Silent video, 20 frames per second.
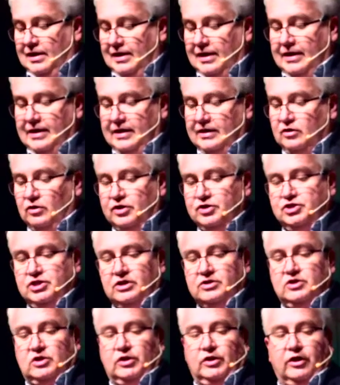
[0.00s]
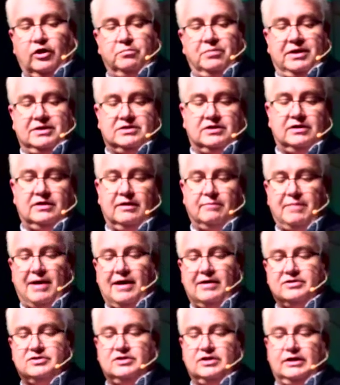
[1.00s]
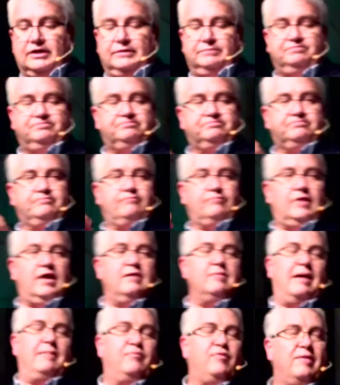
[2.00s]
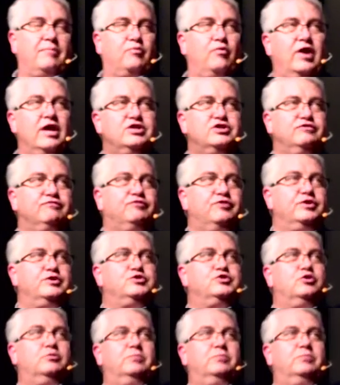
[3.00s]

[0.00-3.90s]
Uh, I'm going to share just a little bit about uh, in my preparation for this